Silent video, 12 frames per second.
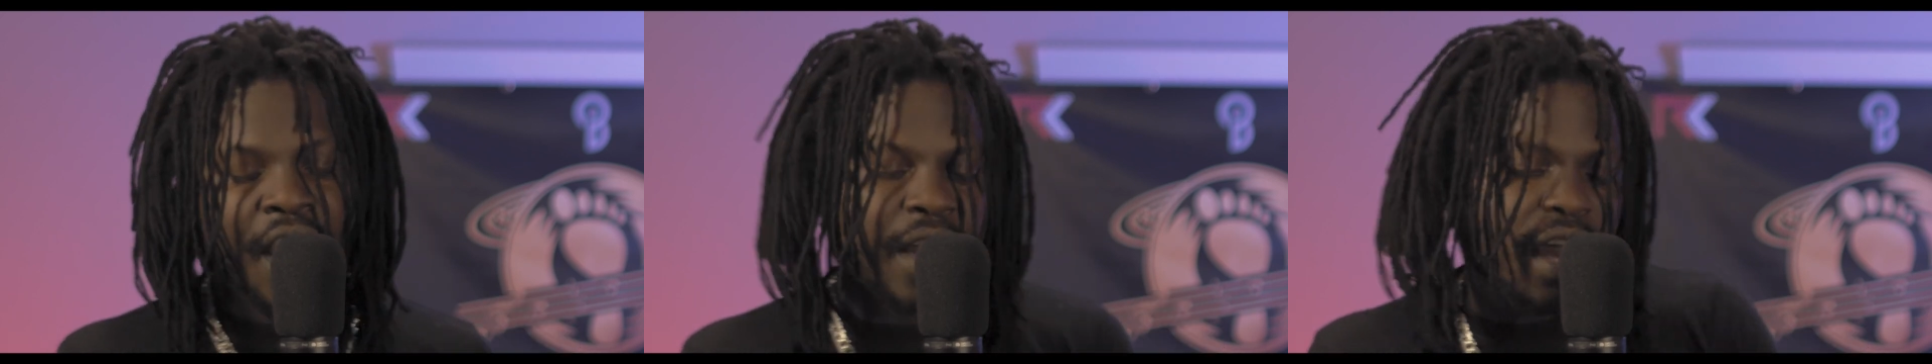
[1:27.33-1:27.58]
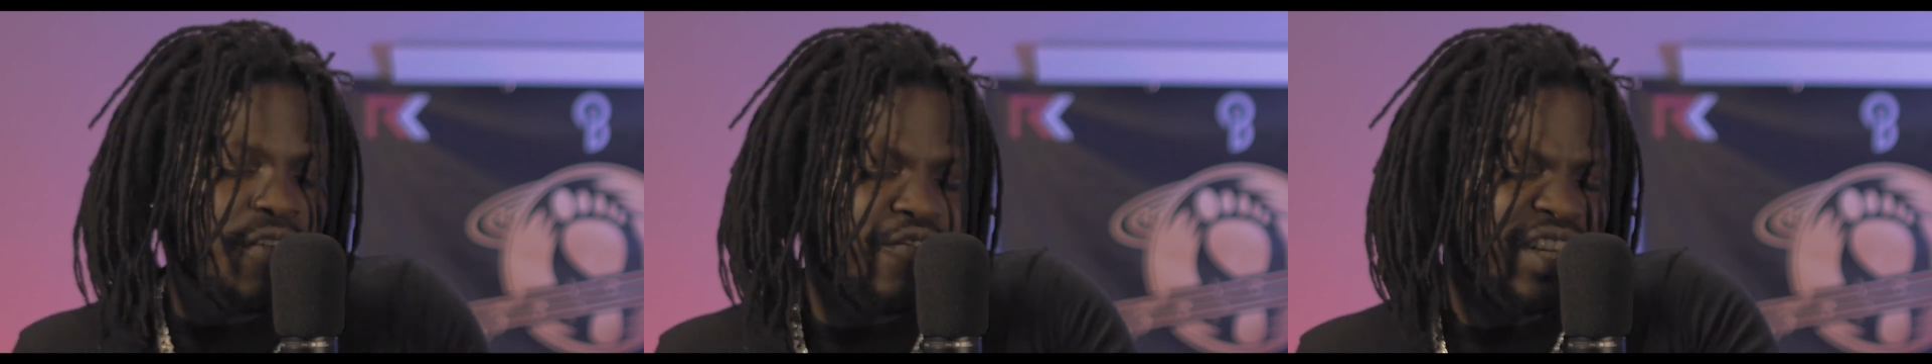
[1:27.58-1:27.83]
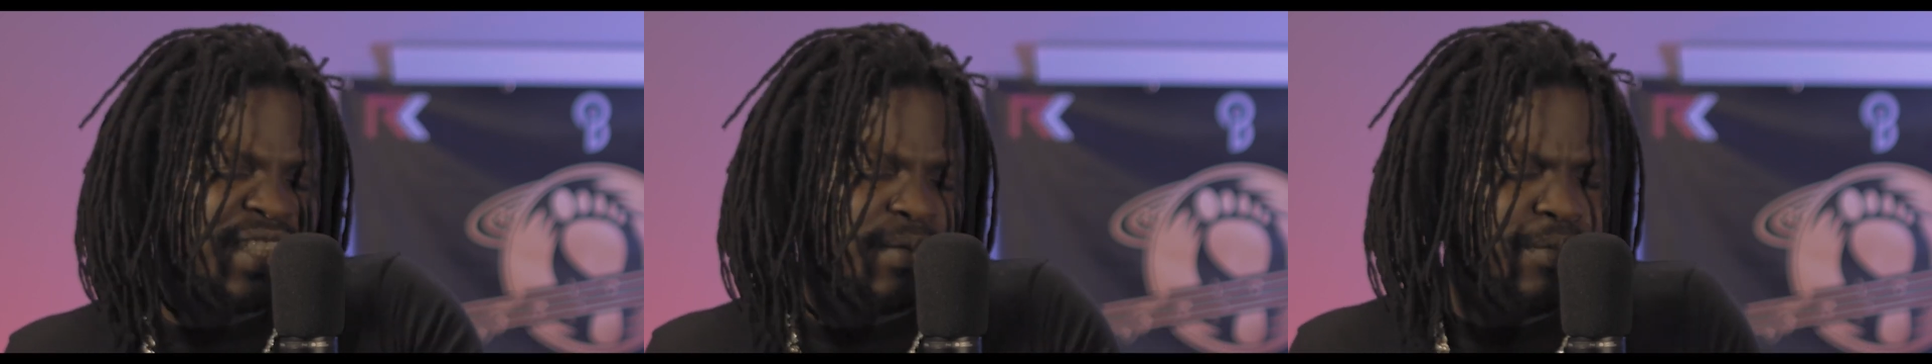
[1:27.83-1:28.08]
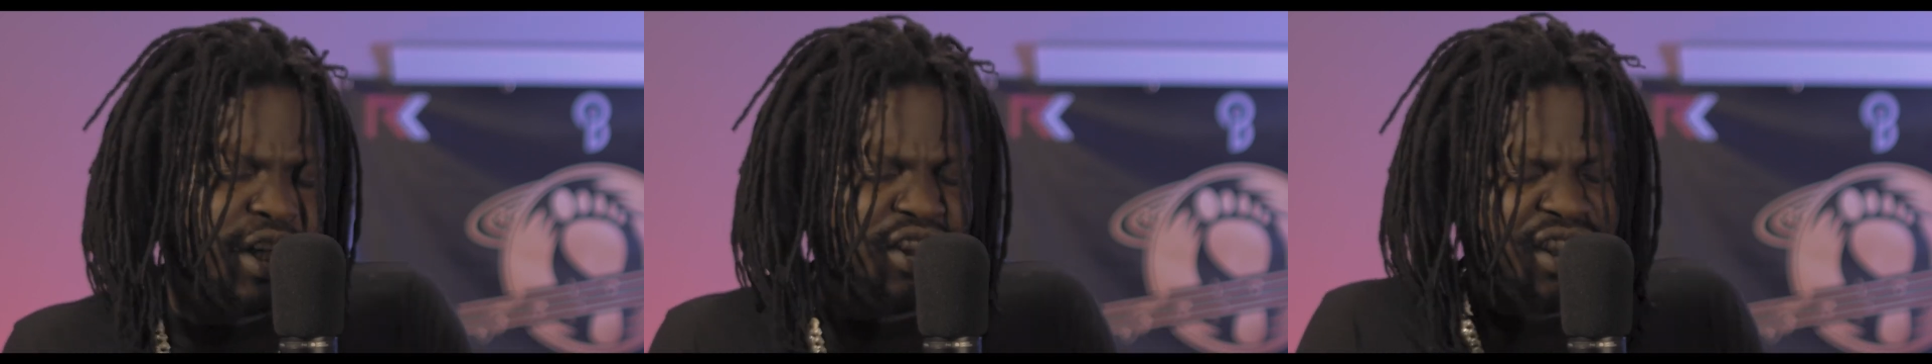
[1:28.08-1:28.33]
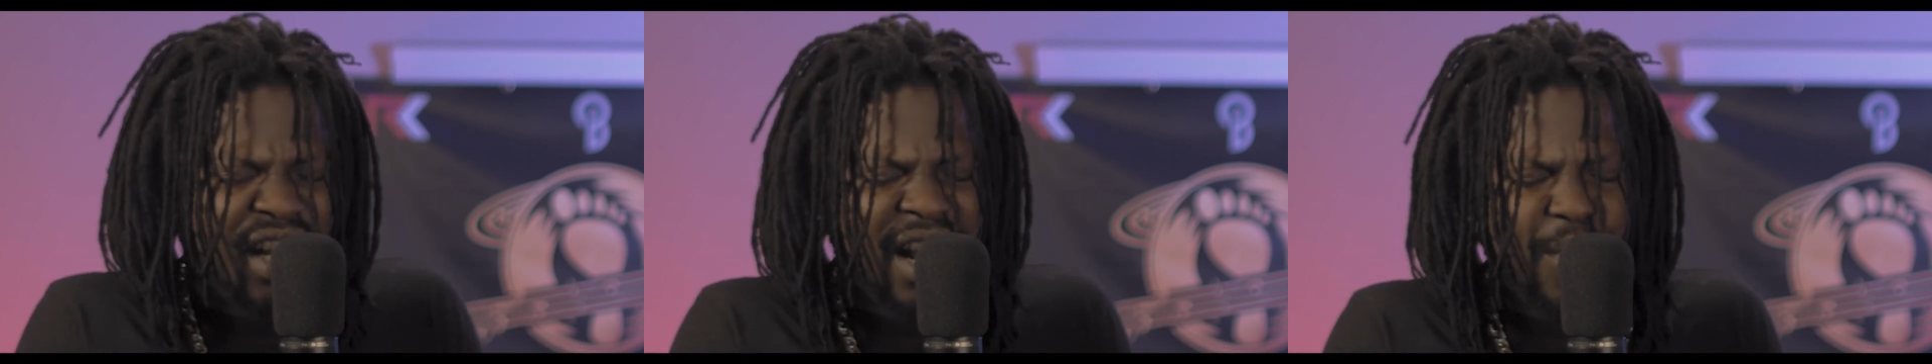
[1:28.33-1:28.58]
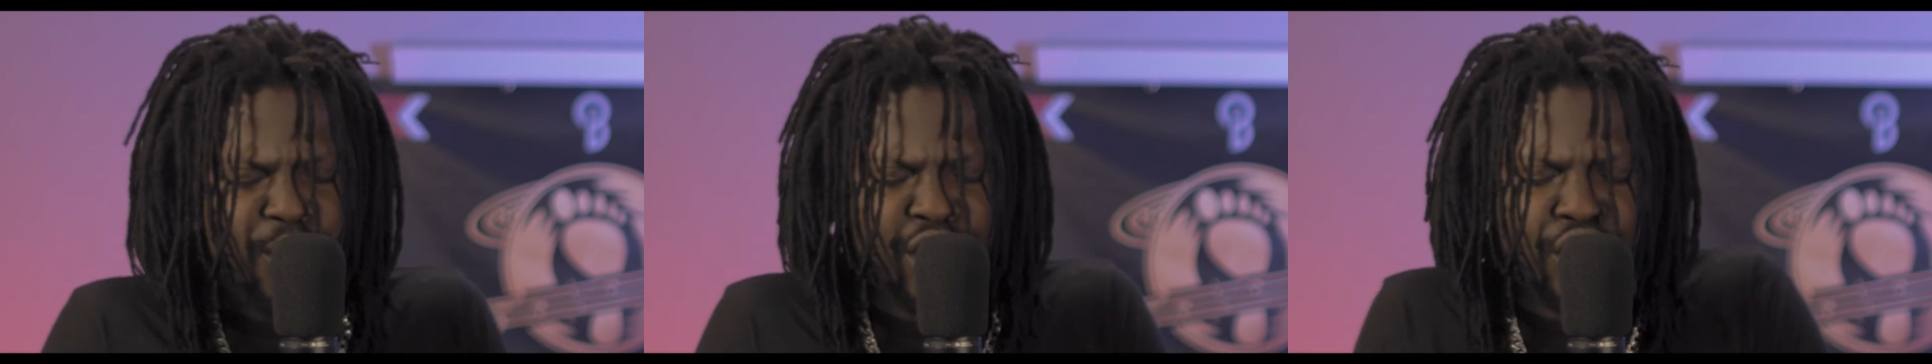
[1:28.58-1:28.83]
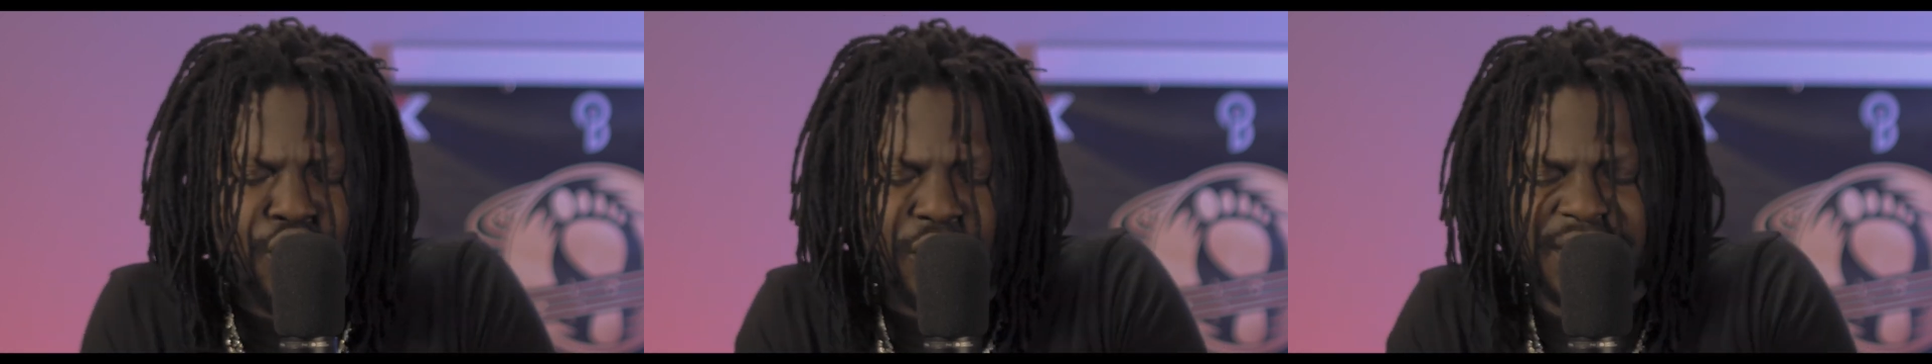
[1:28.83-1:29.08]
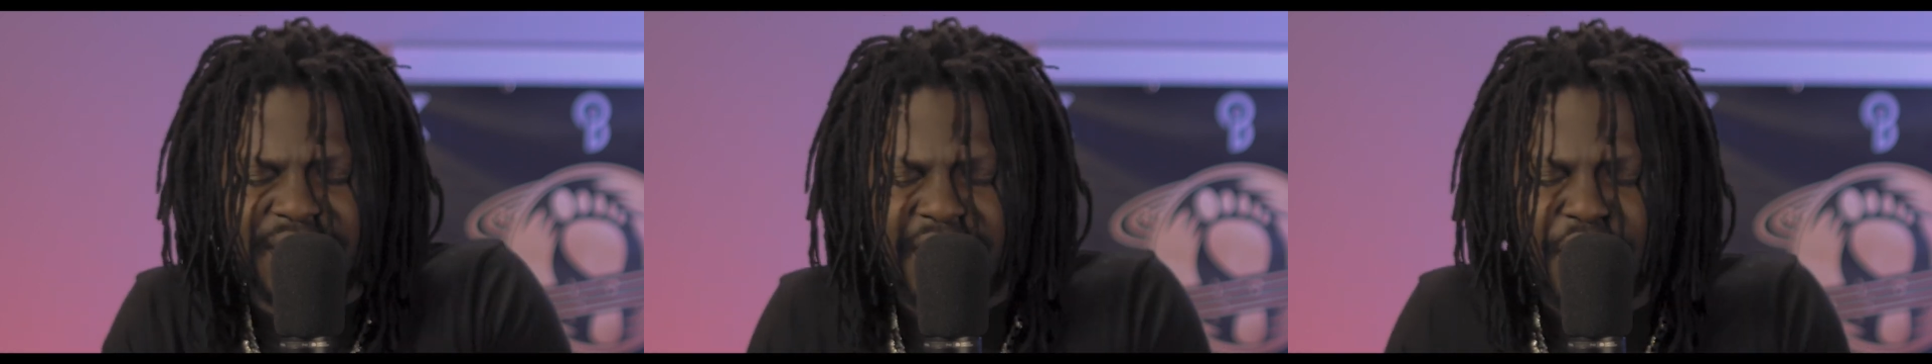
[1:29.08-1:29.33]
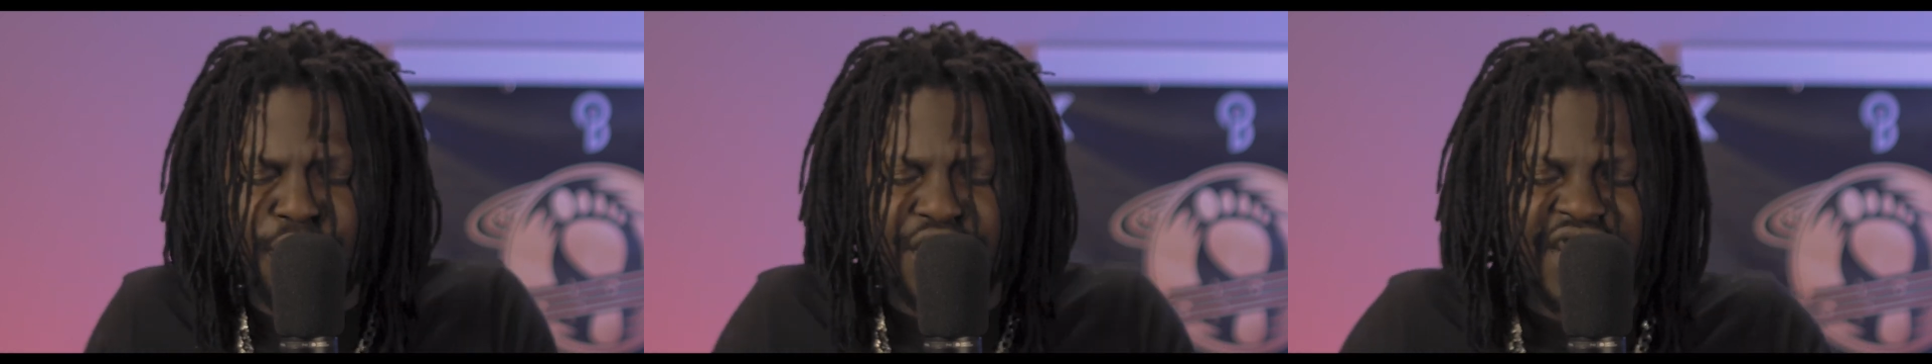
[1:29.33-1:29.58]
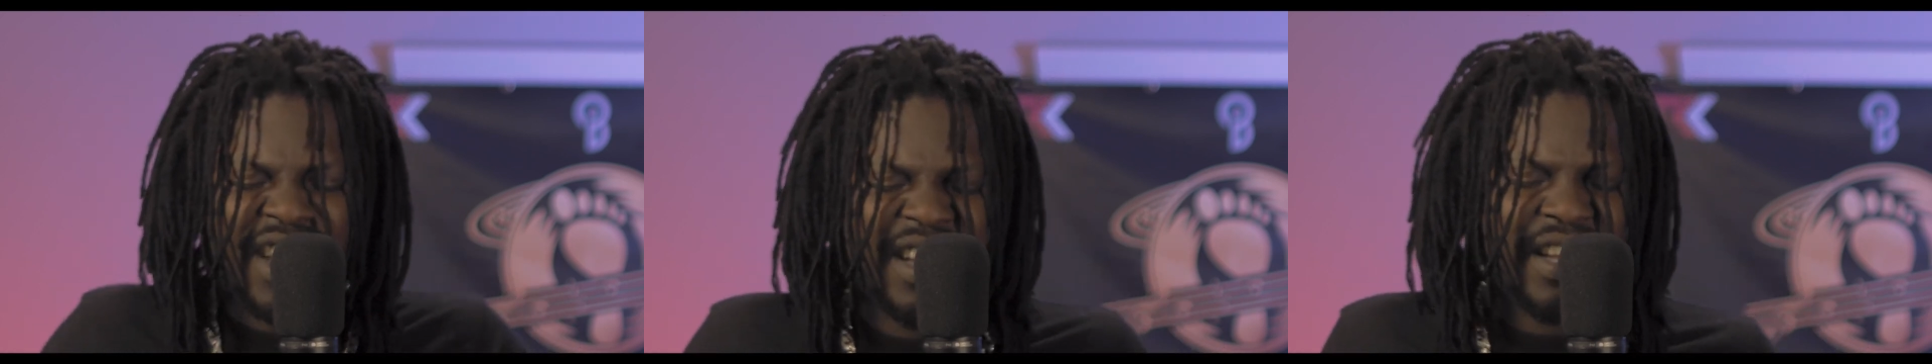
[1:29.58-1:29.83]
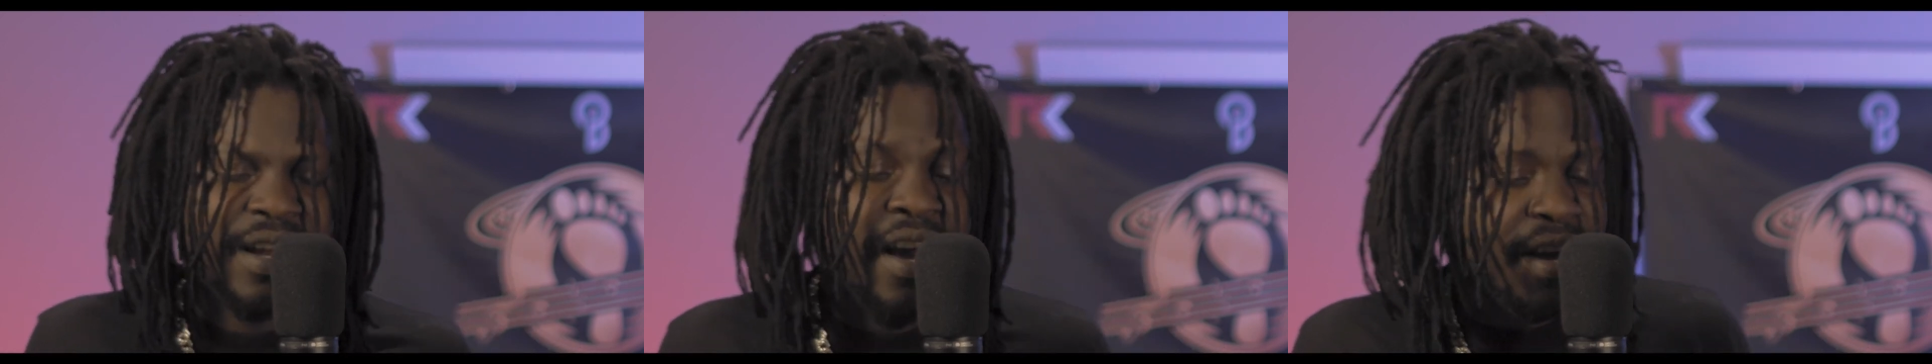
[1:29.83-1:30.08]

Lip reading: Charismatic charm with looks carry on.